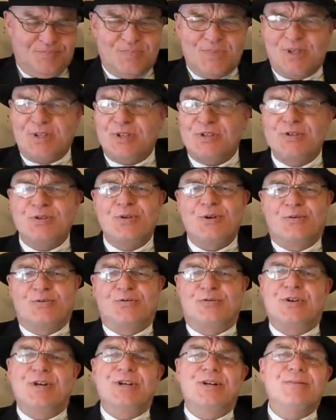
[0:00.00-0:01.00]
It's not
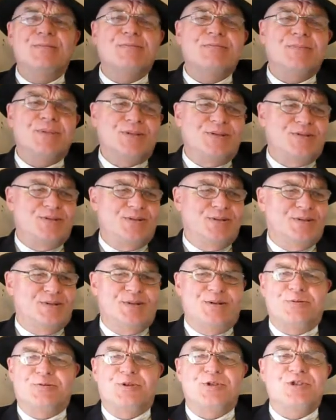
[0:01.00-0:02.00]
freedom. It's
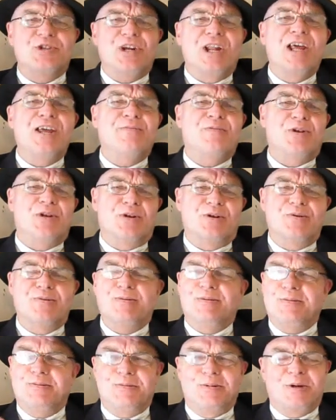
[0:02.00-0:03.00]
they're enslaving you.
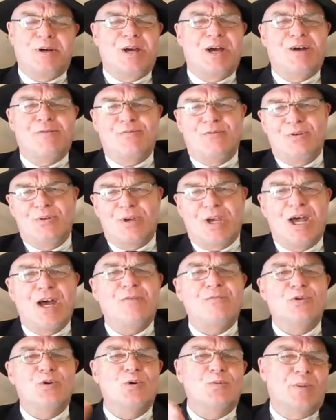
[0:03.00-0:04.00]
Half
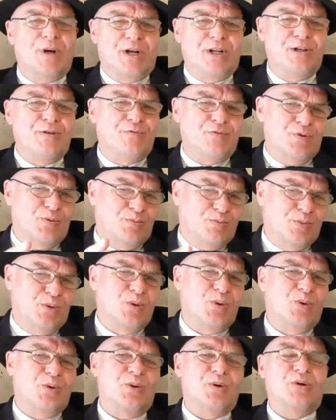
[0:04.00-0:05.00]
your money, if you're
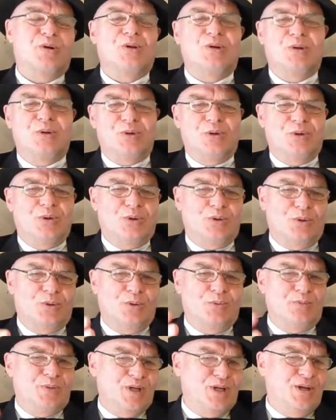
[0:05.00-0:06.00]
poor or
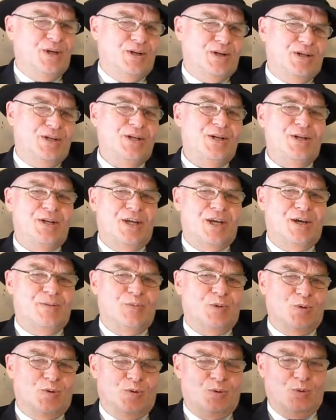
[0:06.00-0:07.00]
middle income
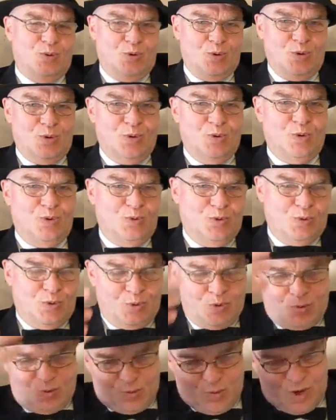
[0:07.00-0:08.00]
or
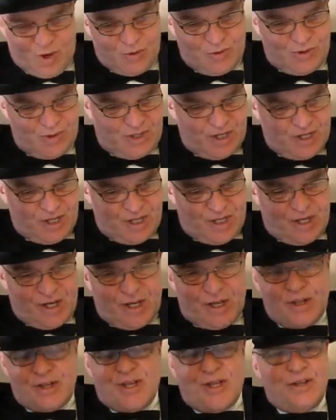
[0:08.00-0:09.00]
wealthy,
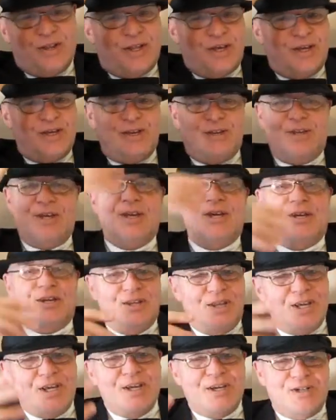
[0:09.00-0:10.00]

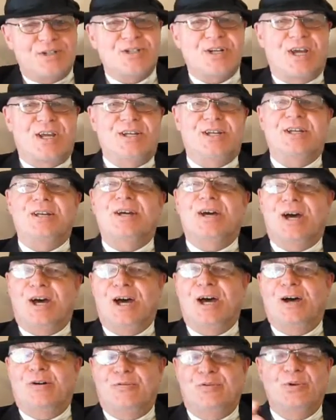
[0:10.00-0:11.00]
they are taking
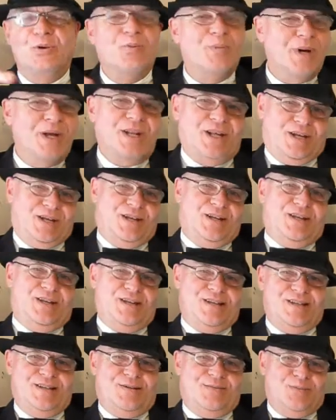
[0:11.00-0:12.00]
half your money,
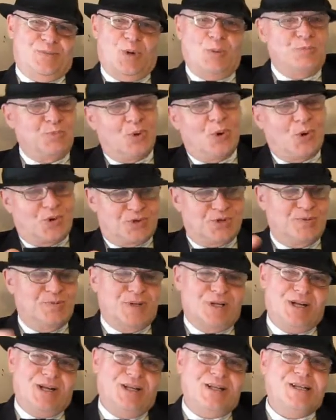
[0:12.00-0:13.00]

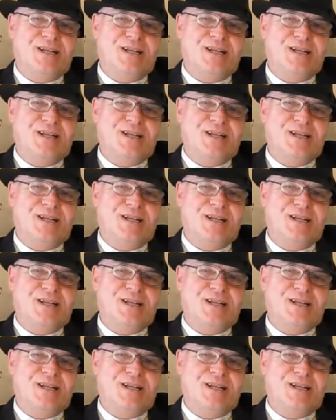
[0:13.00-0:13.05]
approximately.